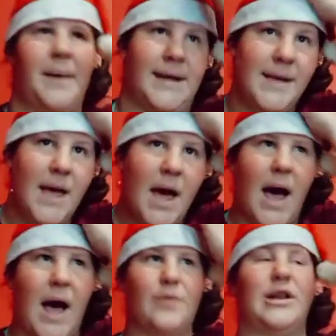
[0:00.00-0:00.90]
but
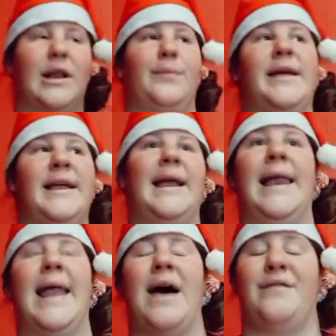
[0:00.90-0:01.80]
I would really
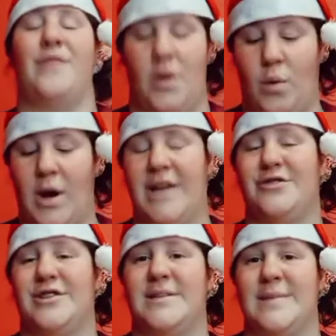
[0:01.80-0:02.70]
love a white
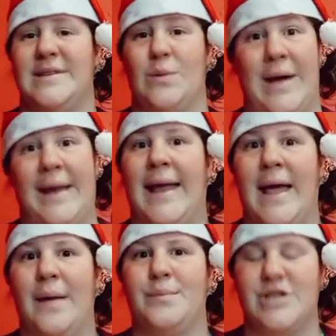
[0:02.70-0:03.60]
Christmas one
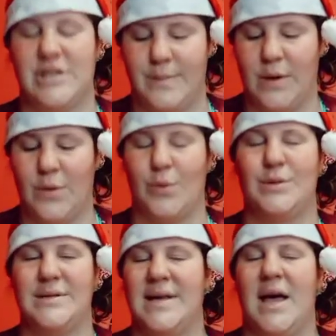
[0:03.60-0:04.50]
day, just
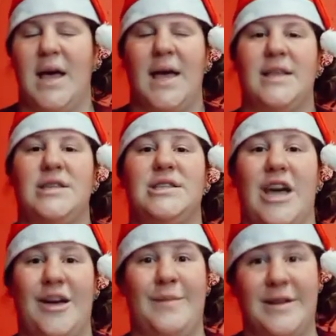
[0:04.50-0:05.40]
because it's
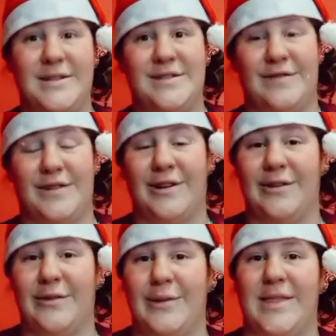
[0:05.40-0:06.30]
so
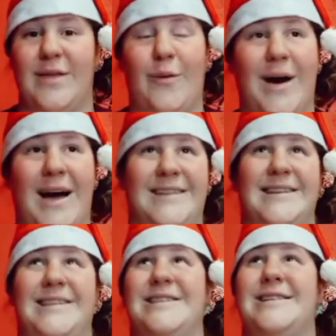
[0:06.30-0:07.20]
beautiful with the white
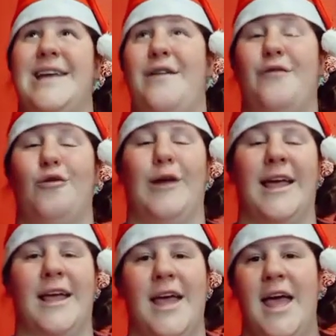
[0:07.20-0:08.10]
and the snow falling